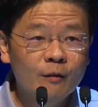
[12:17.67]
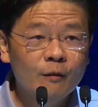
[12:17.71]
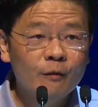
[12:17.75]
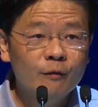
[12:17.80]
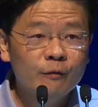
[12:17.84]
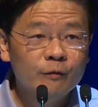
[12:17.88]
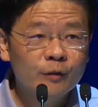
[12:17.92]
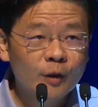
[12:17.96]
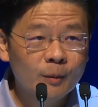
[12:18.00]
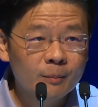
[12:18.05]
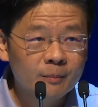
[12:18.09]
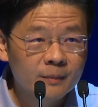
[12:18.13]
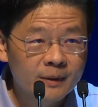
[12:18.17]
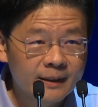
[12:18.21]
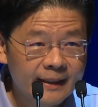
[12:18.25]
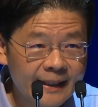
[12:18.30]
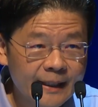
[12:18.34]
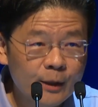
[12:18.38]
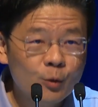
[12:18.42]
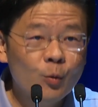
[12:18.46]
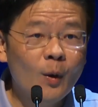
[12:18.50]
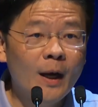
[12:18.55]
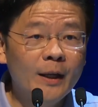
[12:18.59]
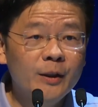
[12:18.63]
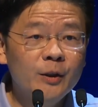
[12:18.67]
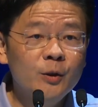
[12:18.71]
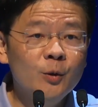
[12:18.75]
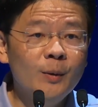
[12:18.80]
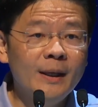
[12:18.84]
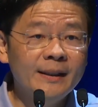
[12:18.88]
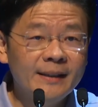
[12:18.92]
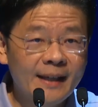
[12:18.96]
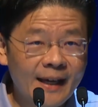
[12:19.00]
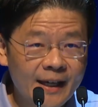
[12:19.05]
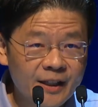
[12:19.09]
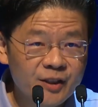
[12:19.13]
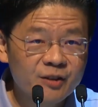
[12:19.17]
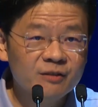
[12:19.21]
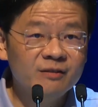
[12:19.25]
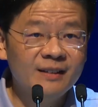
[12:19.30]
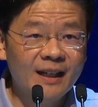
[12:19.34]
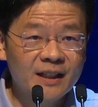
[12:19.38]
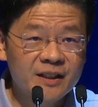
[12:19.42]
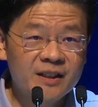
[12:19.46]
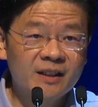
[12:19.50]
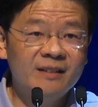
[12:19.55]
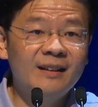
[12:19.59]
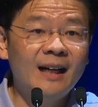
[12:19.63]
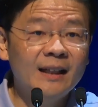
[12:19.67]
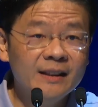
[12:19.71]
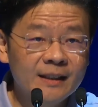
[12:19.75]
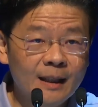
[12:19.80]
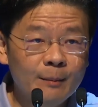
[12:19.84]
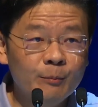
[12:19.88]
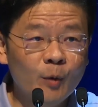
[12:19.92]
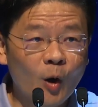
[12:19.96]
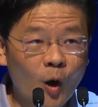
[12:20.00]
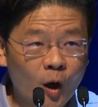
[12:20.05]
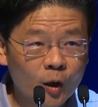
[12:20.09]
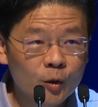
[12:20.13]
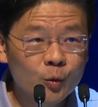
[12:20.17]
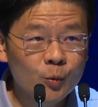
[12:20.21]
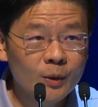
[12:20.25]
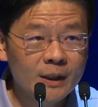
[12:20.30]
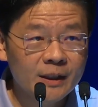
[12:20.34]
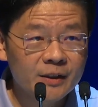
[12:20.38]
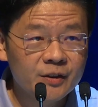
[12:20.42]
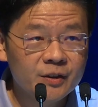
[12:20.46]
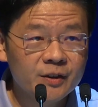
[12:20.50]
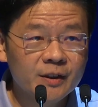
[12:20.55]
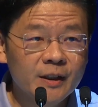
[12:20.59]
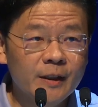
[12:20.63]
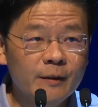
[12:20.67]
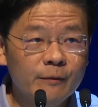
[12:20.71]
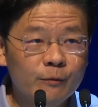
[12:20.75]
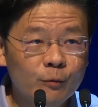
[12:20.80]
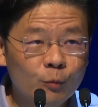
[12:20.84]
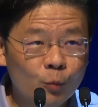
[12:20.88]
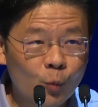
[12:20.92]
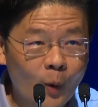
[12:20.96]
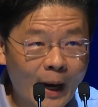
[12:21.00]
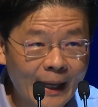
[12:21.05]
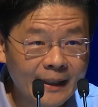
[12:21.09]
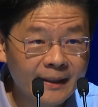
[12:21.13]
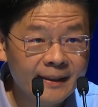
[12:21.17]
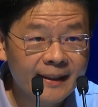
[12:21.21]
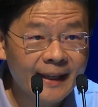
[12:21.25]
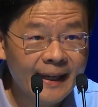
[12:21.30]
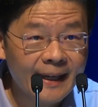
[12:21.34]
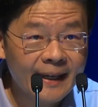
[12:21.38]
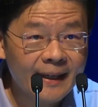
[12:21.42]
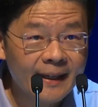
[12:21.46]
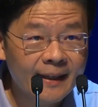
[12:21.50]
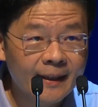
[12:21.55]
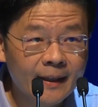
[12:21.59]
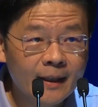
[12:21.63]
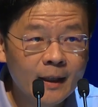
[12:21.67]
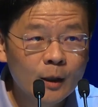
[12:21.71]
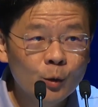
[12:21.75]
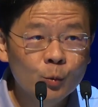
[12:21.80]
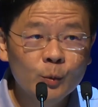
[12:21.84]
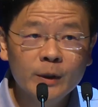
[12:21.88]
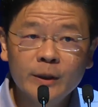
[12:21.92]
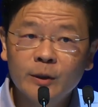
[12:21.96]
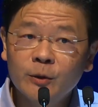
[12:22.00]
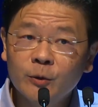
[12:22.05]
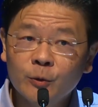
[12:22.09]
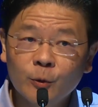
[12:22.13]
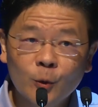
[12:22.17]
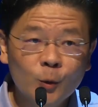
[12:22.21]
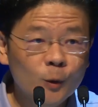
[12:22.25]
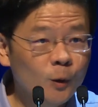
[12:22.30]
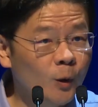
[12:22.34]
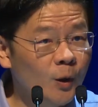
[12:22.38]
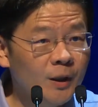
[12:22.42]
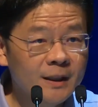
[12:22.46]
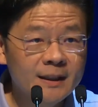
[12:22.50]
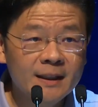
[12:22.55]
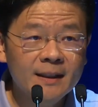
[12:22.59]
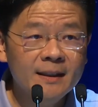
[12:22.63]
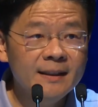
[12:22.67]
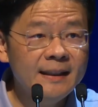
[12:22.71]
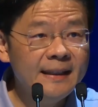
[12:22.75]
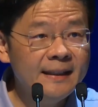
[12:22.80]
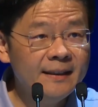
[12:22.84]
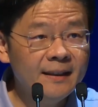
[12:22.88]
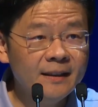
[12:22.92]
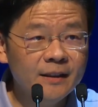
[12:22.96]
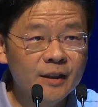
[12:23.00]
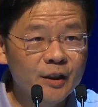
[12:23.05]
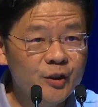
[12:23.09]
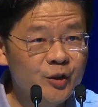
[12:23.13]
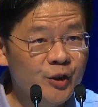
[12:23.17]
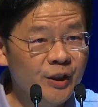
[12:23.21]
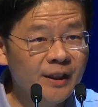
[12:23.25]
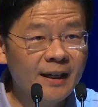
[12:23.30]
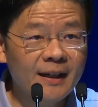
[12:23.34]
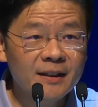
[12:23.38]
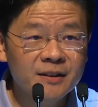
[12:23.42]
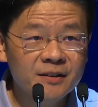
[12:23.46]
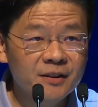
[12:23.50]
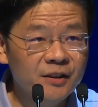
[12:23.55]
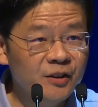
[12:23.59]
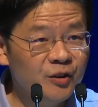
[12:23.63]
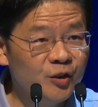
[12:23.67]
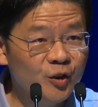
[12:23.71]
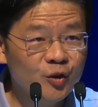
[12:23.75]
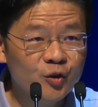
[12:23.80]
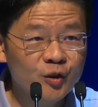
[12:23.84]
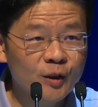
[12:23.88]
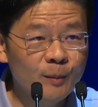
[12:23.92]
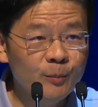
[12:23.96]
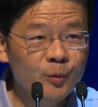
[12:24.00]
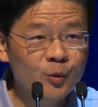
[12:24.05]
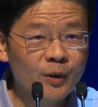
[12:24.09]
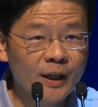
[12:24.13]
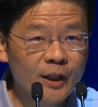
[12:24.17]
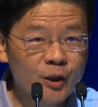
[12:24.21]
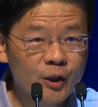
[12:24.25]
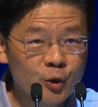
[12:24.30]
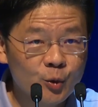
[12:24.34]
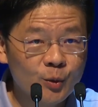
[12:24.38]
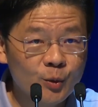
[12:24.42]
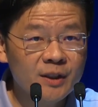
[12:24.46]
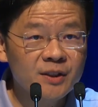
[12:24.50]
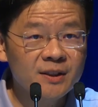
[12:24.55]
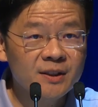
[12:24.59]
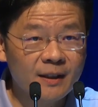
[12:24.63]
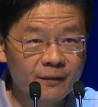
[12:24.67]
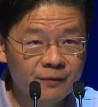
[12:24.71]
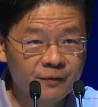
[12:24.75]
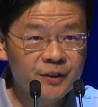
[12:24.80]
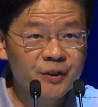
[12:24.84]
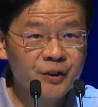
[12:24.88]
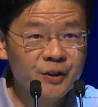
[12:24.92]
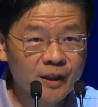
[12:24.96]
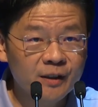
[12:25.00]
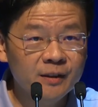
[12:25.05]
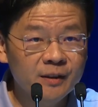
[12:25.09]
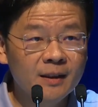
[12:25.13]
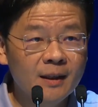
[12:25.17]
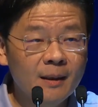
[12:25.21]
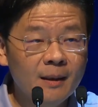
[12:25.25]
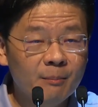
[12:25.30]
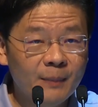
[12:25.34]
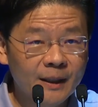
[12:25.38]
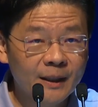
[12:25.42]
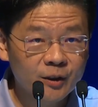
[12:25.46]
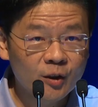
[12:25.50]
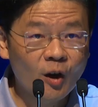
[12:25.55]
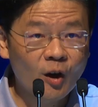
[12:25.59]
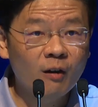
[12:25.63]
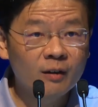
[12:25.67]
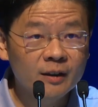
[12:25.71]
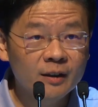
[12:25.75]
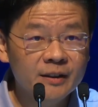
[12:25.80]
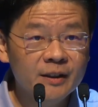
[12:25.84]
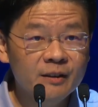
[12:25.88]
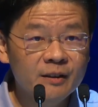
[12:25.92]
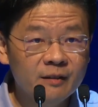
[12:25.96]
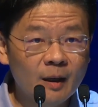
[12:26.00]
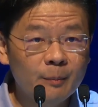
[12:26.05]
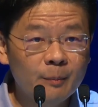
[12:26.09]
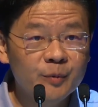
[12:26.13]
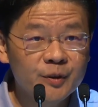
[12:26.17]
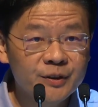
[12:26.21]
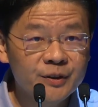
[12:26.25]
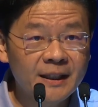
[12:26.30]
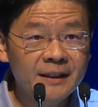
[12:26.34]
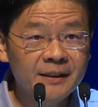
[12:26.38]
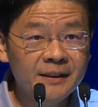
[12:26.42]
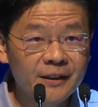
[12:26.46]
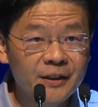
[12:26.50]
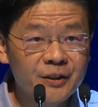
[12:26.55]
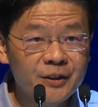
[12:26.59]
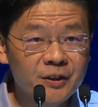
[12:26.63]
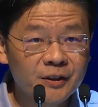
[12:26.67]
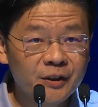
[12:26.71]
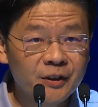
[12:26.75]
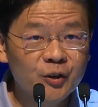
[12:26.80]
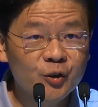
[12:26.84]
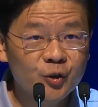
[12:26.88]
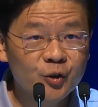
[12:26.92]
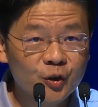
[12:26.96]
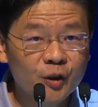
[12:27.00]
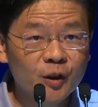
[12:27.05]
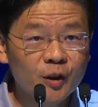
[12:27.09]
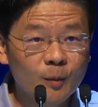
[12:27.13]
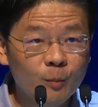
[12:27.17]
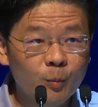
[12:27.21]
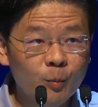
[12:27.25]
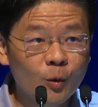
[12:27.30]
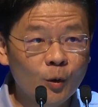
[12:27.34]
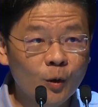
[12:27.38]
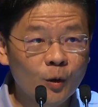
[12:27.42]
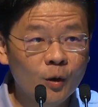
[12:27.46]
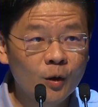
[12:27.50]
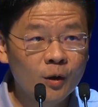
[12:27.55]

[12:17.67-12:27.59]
from Lee Kuan Yew and S. Rajaratnam onwards, if one day we no longer needed the GRC system to ensure sufficient minority representation in Singapore.